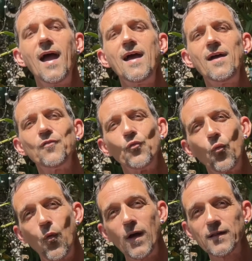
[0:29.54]

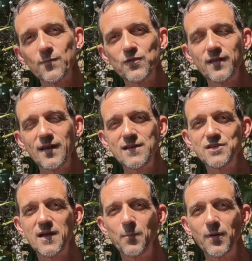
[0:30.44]
And welcome to the Nature
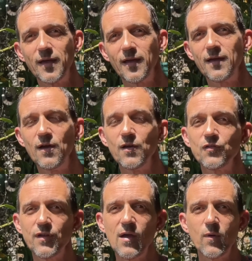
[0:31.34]
Company.
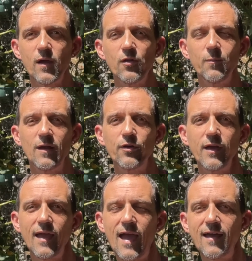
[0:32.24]
Today we're going to be
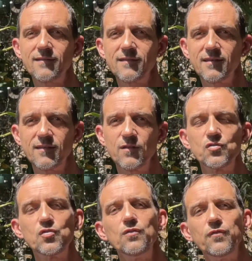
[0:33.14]
looking at the
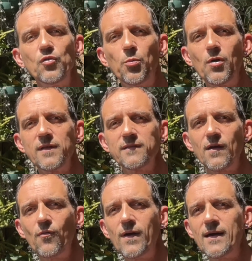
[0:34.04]
two viewpoints
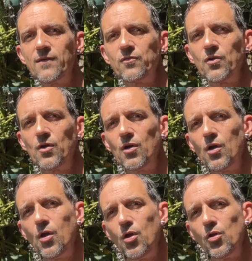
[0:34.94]
around
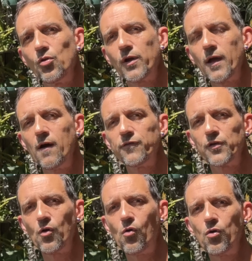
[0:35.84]
looking after
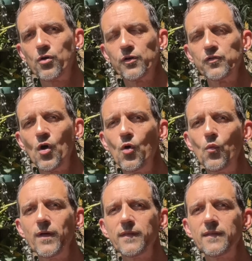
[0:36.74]
your orchids,
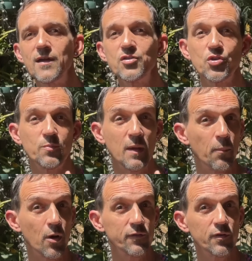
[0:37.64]
whether they should be
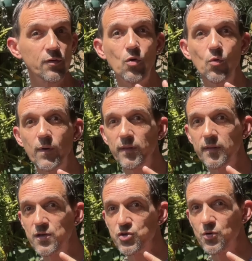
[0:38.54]
potted or whether
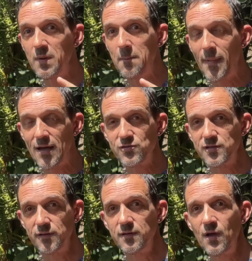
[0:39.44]
they should be
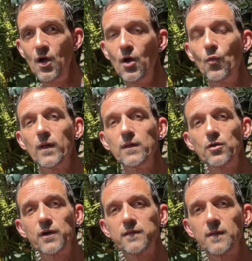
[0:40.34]
mounted. We'll
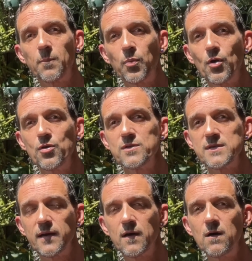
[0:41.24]
look at the pros
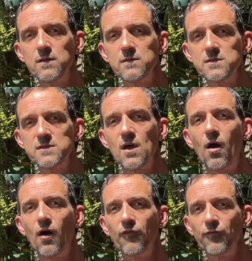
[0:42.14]
and cons
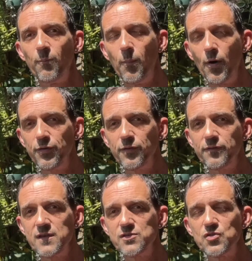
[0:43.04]
of both of
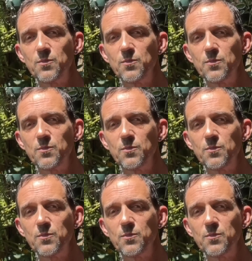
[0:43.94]
these two